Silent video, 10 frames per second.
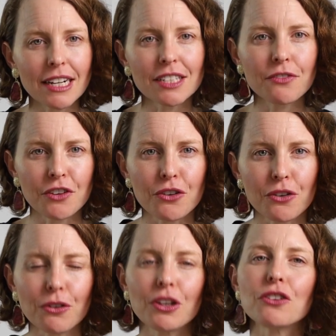it is for
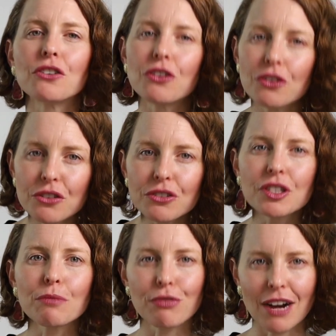you, use
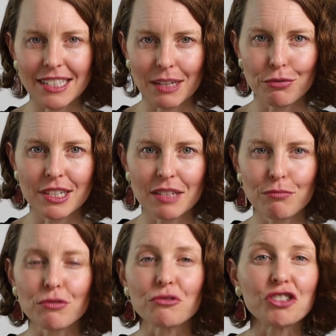the pricing
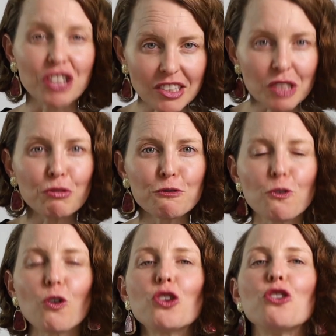principle just
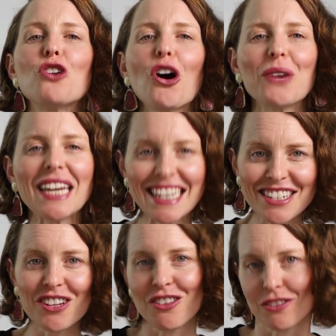before you go
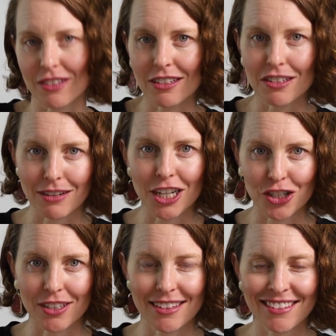into those
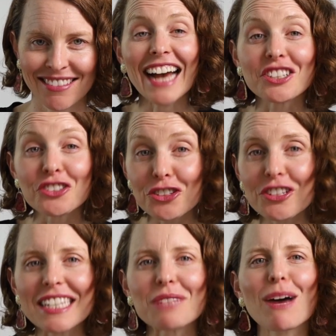situations. And you do
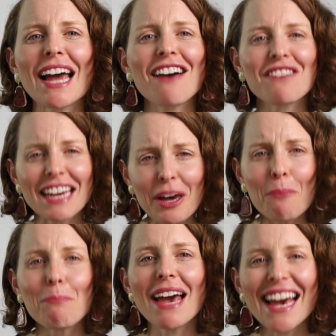this by having
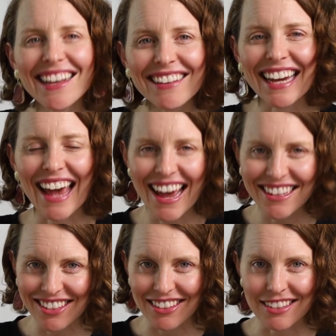compelling
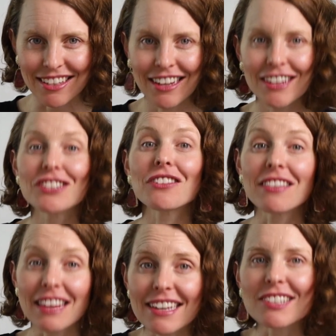answers to
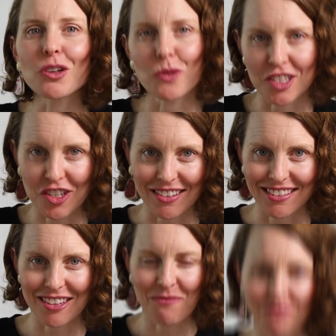these questions.